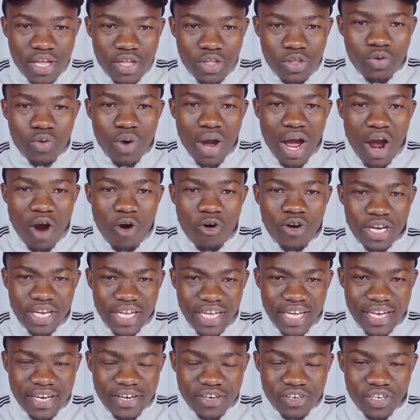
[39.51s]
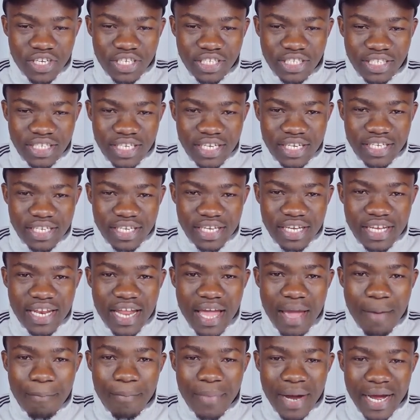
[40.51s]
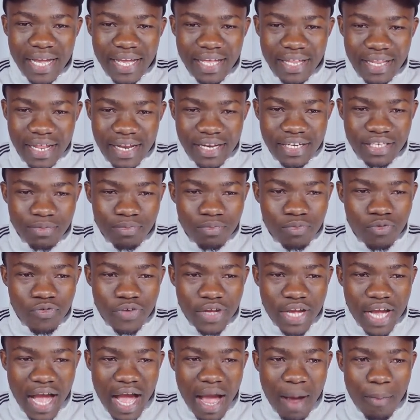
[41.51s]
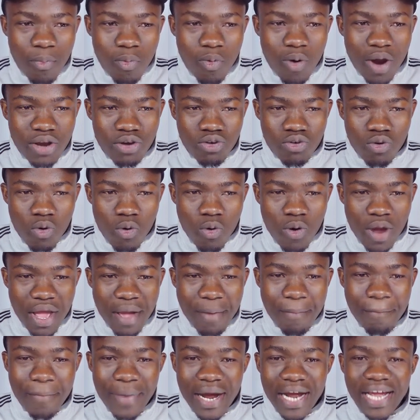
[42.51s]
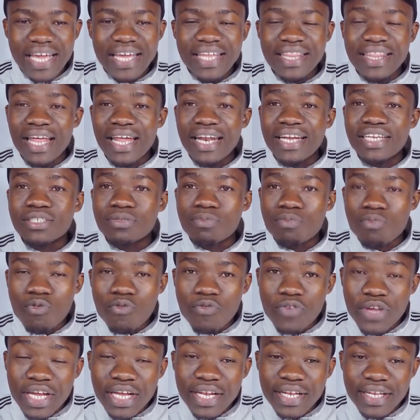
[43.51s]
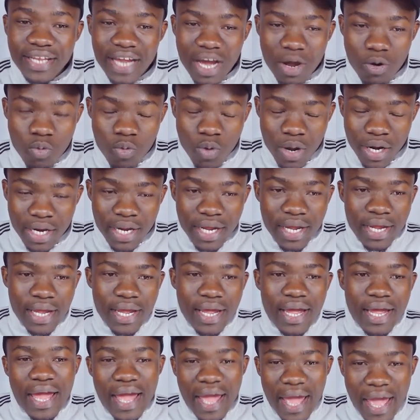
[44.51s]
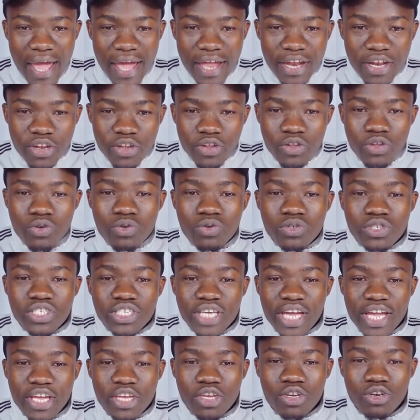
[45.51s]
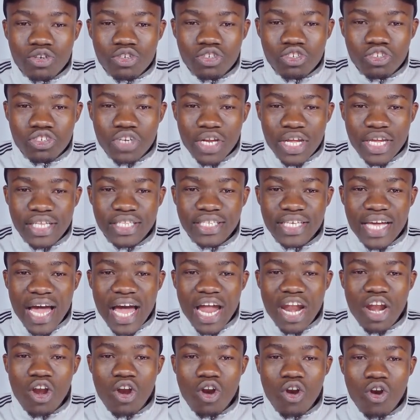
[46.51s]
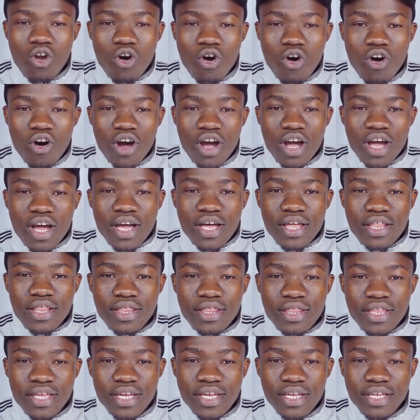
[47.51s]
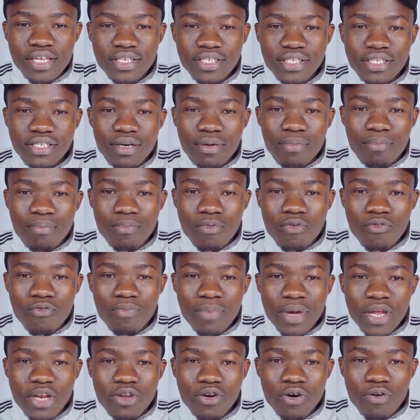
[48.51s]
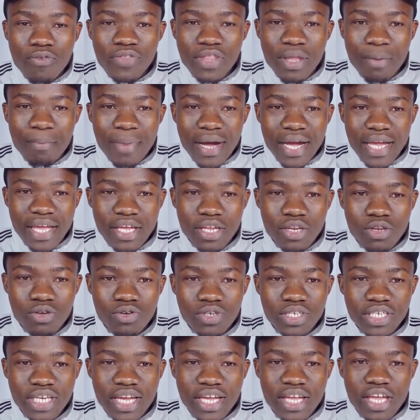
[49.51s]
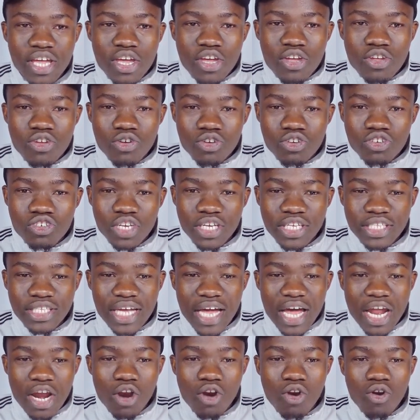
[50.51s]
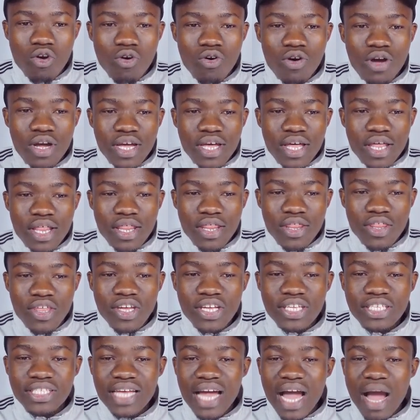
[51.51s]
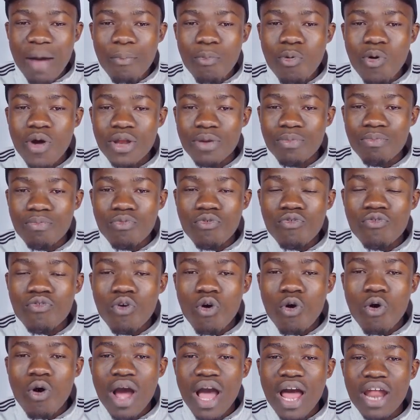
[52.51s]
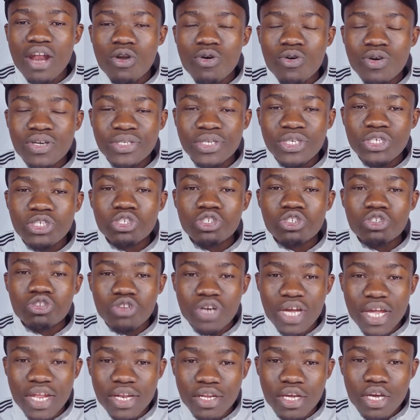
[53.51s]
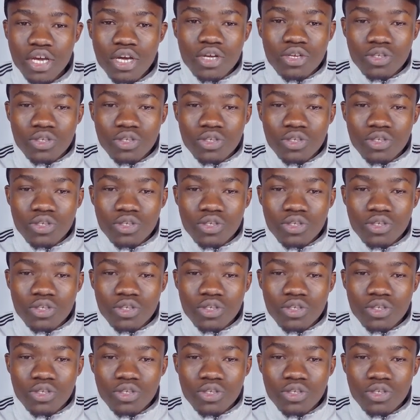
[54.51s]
You are only interested in a market that is moving upward or a market that is moving downward, and you take your trades along this movement of the market. You take your trades along this upward move or along this trend.